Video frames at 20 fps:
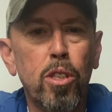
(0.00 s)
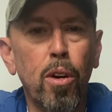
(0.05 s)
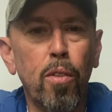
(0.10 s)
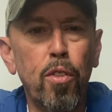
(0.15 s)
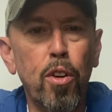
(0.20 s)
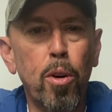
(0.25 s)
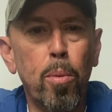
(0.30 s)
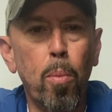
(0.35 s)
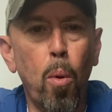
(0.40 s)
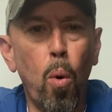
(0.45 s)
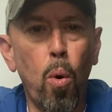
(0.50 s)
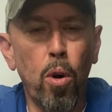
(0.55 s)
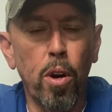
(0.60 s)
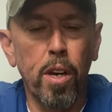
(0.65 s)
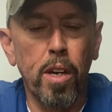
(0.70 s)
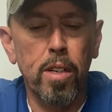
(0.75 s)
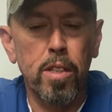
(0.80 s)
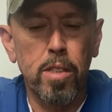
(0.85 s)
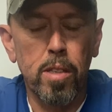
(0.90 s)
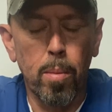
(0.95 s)
of your
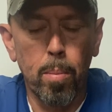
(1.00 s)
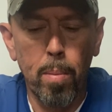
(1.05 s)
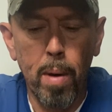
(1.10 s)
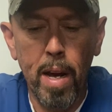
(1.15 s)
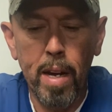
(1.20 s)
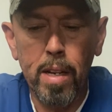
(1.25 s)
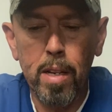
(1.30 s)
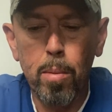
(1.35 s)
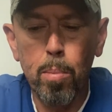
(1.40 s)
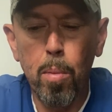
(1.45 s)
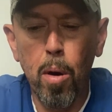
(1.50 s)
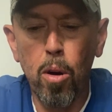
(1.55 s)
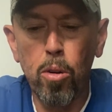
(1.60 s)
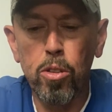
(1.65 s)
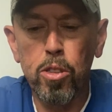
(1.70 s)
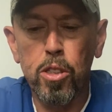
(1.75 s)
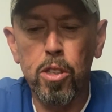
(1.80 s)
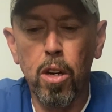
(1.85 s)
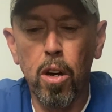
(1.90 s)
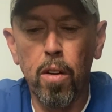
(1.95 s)
mornings. Make the
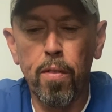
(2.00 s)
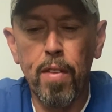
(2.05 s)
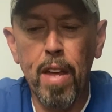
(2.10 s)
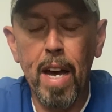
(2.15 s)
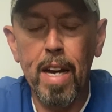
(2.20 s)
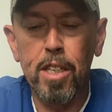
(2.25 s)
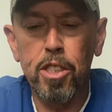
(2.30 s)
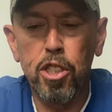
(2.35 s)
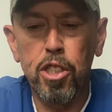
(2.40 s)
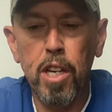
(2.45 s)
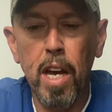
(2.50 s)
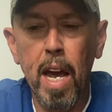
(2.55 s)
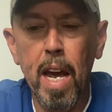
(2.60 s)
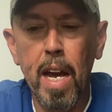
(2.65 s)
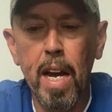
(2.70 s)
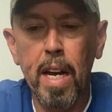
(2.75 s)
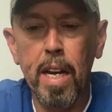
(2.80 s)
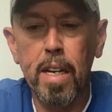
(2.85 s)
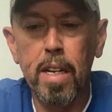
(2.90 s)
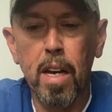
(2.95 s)
most of that
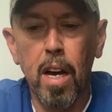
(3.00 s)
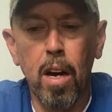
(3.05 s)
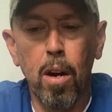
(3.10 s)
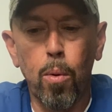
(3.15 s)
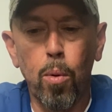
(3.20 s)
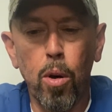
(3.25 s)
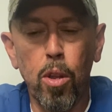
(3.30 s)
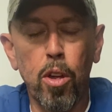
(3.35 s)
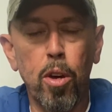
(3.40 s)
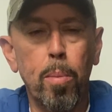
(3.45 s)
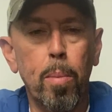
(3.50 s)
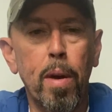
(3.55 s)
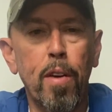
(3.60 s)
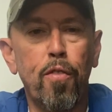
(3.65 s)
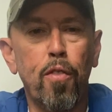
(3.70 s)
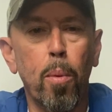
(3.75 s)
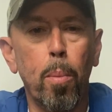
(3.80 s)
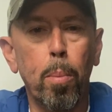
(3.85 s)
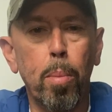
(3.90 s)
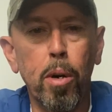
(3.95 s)
shade, whether it be
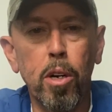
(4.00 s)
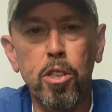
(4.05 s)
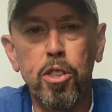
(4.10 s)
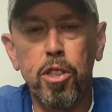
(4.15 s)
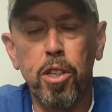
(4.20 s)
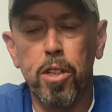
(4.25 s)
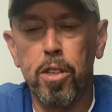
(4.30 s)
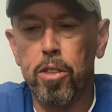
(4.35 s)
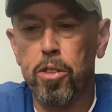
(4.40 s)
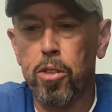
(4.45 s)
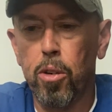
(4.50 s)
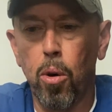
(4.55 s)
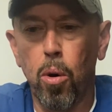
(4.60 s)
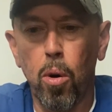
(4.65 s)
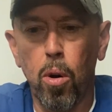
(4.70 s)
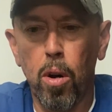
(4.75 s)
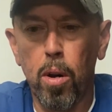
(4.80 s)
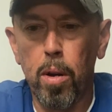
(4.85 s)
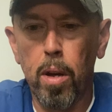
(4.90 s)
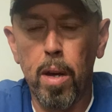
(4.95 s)
from bushes
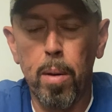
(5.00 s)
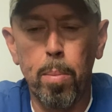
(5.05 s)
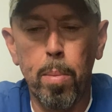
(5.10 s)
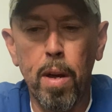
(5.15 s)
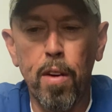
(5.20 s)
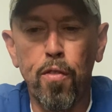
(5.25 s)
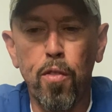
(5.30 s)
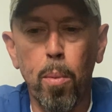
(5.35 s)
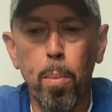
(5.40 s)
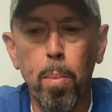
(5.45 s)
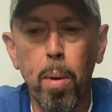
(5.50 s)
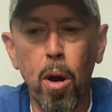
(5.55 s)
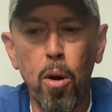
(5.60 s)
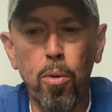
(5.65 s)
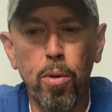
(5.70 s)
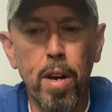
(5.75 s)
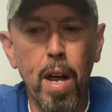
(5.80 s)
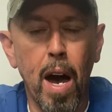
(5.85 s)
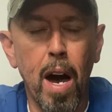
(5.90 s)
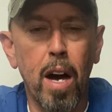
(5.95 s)
or it be from
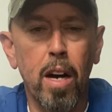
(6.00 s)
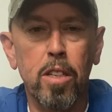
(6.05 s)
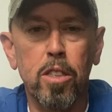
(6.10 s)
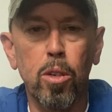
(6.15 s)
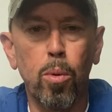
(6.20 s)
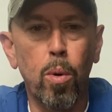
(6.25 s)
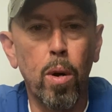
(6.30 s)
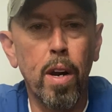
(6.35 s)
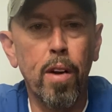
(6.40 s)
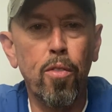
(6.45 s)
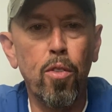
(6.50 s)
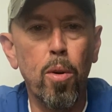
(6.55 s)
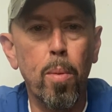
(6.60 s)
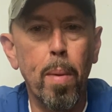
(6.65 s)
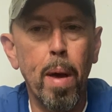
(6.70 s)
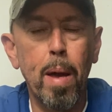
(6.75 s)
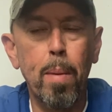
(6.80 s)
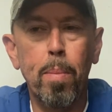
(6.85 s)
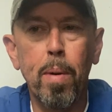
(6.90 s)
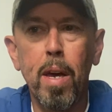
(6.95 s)
boat docks or whatever it
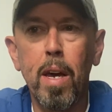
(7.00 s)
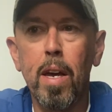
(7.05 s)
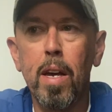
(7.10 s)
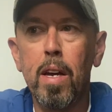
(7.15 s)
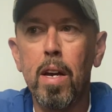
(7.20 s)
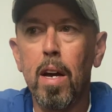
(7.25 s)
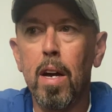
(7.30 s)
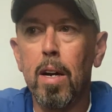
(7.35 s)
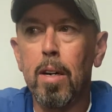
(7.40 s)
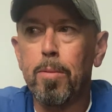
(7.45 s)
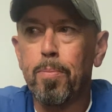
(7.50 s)
may be.